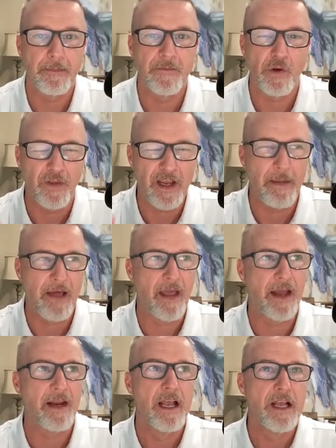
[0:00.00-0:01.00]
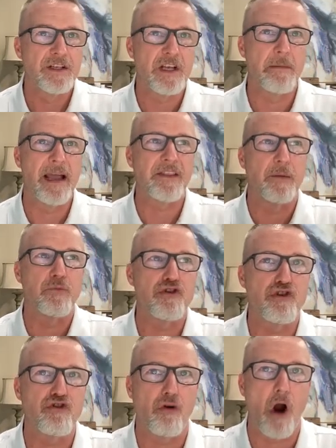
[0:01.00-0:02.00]
So yes. think about that to make them
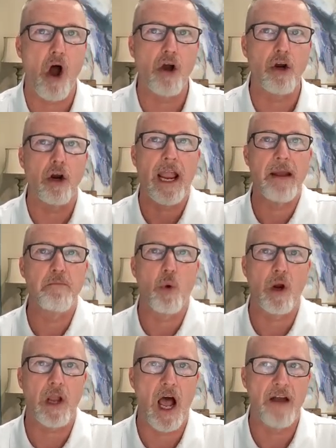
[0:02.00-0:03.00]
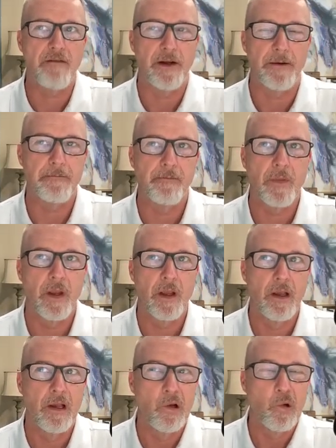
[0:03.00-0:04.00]
stronger and more confident.
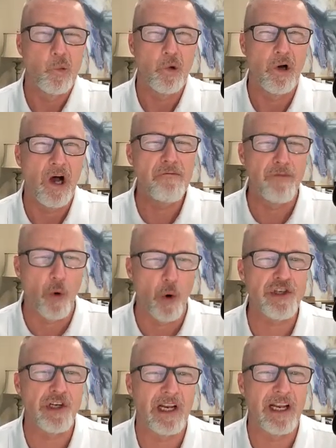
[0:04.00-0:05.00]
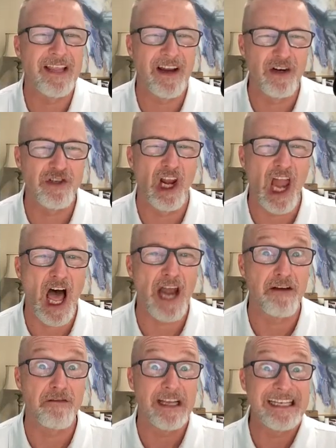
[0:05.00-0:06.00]
Well, unfortunately, there's a
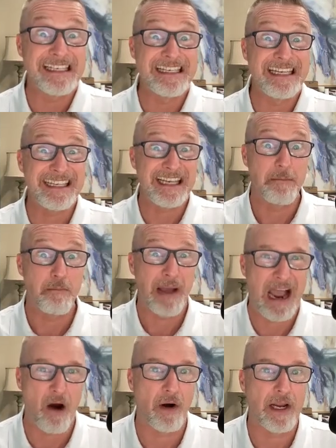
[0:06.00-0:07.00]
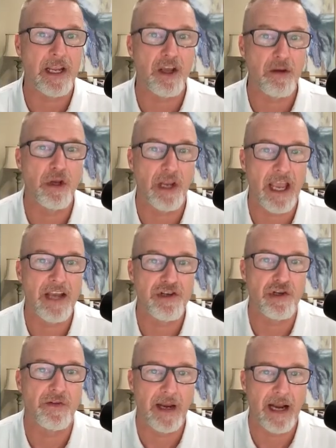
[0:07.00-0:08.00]
lot of disempowering
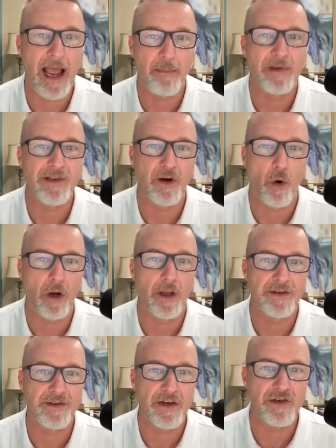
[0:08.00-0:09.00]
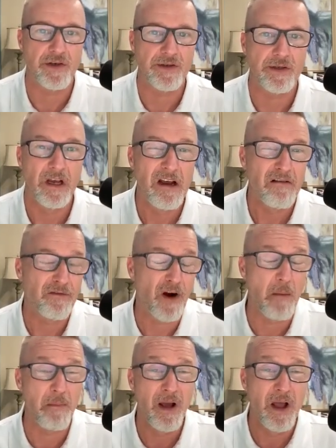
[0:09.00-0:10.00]
communication that happens in organizations
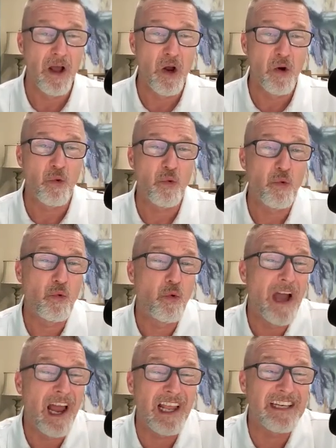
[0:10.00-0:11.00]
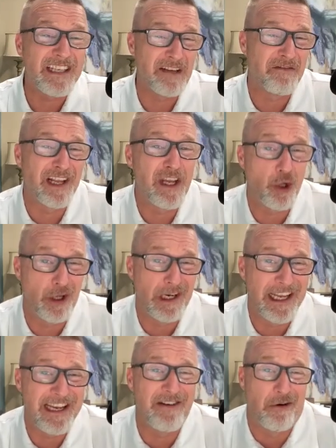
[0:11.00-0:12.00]
from yes. relatively good
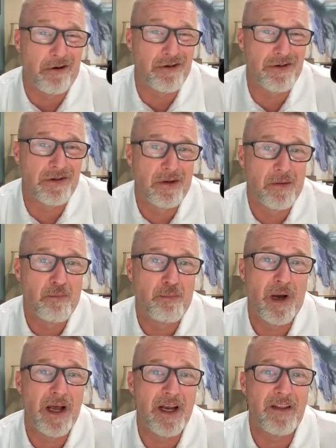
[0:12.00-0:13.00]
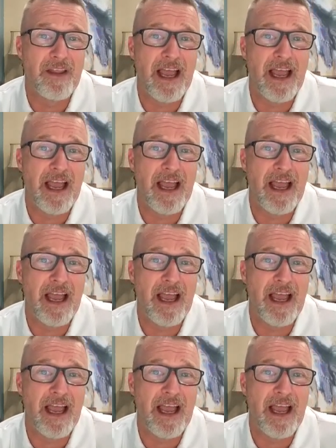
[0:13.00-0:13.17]
leaders, but right.